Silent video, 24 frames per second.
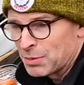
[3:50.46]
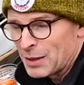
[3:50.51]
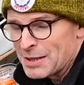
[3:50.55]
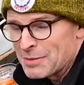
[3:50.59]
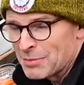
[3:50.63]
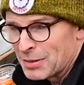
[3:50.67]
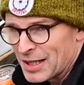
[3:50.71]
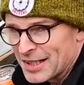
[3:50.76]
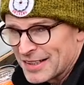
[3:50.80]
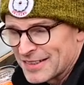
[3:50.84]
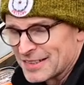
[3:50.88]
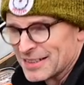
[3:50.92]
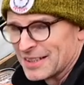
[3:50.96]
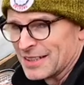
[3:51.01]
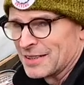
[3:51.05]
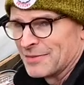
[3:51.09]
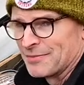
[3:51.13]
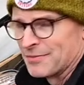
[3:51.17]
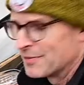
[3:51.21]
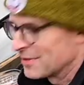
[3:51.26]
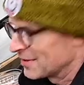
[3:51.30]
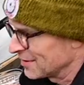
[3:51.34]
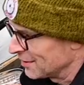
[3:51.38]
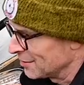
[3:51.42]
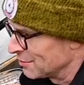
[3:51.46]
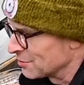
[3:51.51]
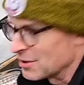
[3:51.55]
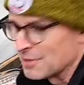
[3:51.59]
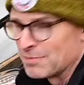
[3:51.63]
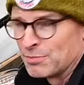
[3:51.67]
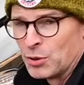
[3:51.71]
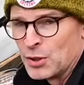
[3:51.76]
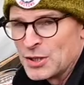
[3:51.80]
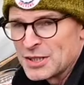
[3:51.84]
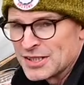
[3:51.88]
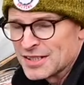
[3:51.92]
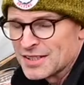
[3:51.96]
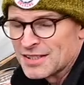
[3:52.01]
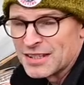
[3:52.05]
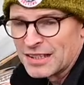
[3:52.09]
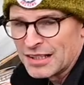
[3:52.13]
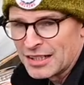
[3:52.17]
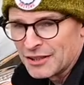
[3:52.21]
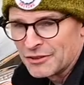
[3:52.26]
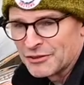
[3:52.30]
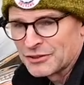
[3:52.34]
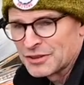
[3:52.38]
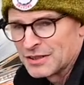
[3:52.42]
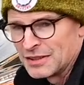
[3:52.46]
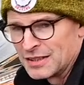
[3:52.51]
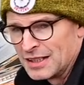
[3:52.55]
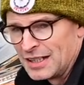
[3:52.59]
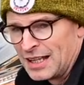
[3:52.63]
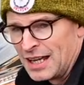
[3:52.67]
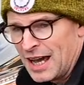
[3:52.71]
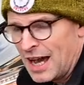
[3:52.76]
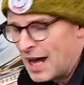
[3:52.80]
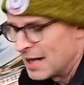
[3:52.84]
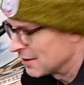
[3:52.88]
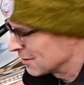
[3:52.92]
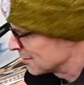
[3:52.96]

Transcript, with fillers: plain plastic, so just point it to the left and